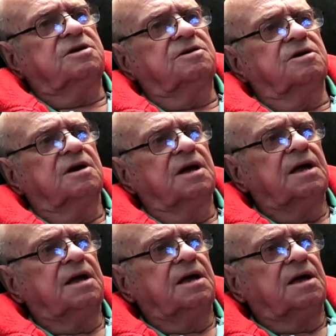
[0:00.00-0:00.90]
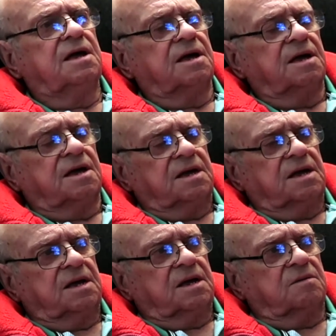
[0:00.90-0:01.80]
year.
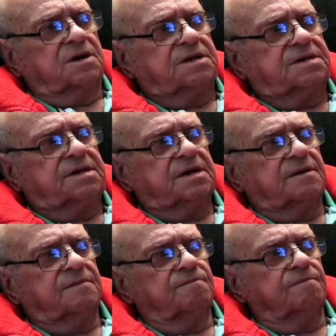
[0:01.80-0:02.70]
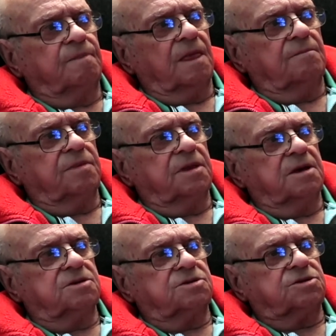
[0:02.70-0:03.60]
But so
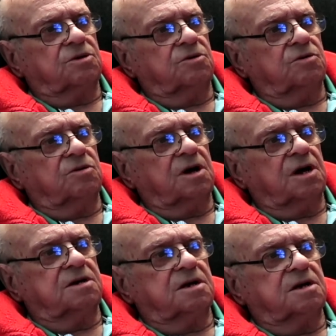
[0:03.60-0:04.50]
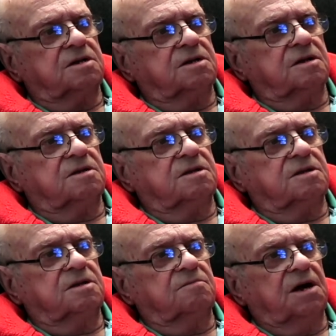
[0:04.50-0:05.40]
the
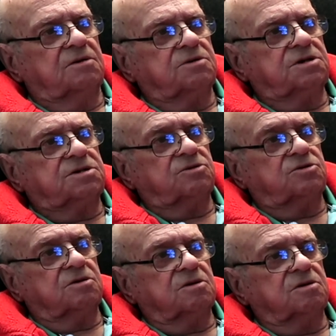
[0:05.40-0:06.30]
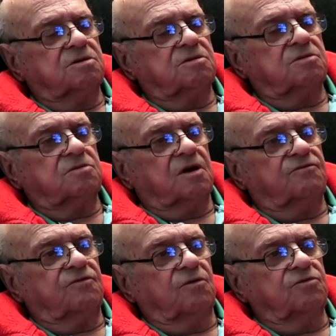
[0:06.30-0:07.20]
Mounties, I
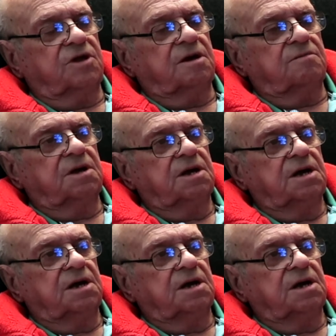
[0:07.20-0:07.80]
phoned them.